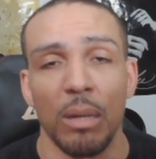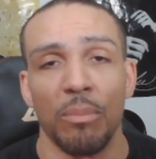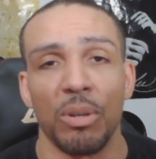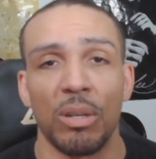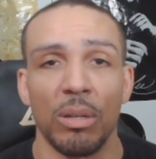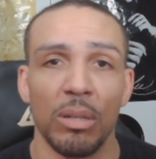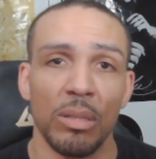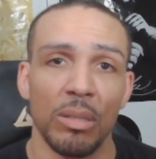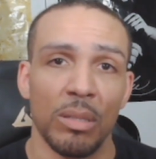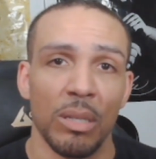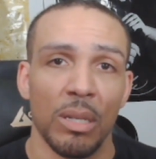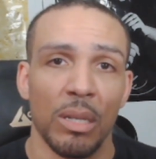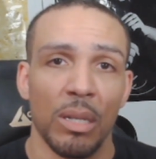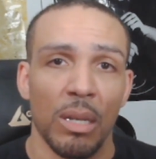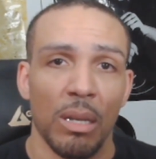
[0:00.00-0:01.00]
because
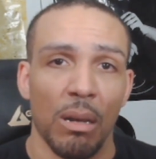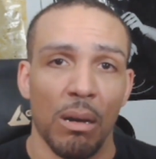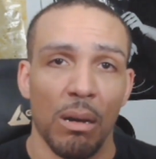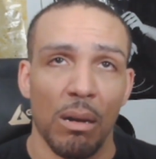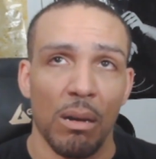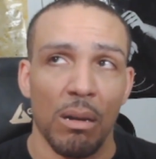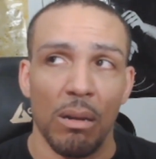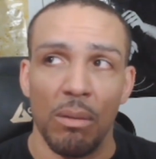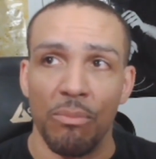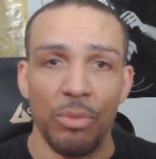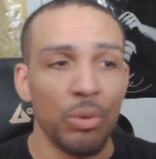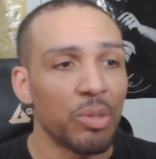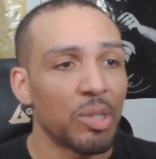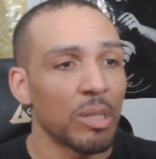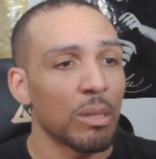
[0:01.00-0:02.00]
uh,
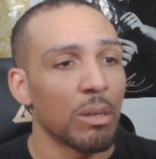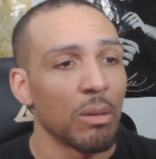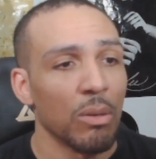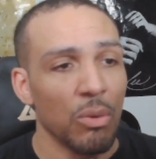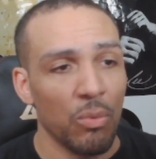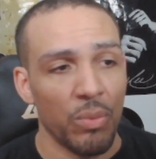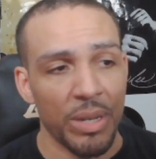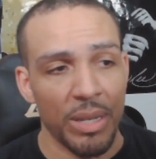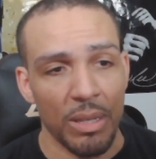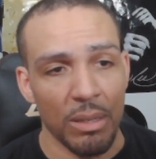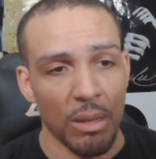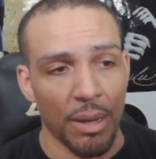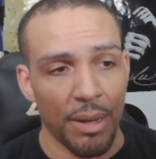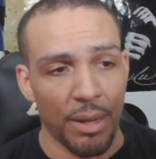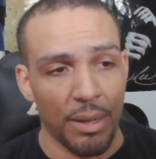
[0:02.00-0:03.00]
music with
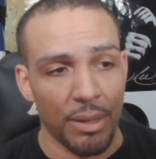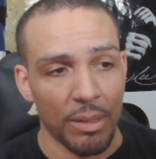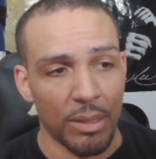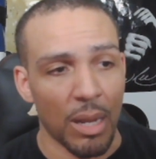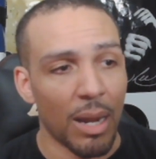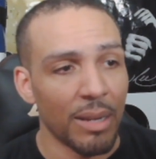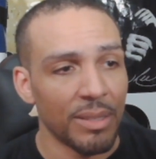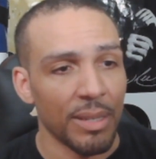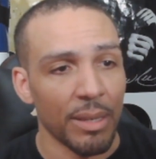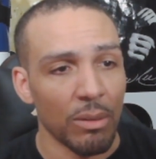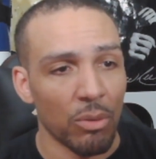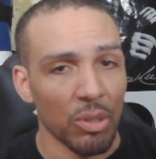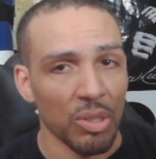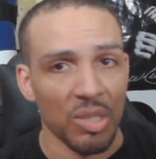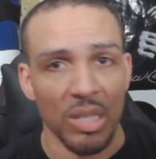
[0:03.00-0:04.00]
uh, content
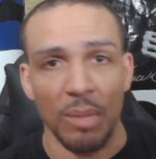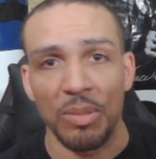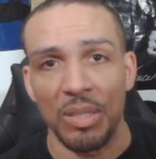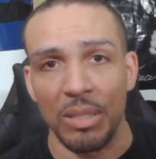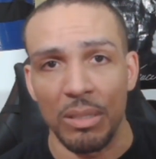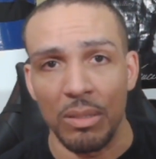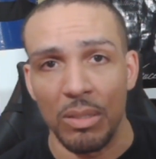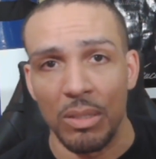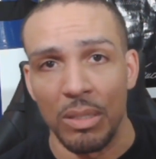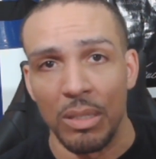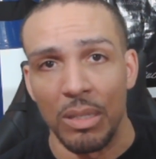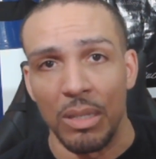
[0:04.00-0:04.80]
or substance,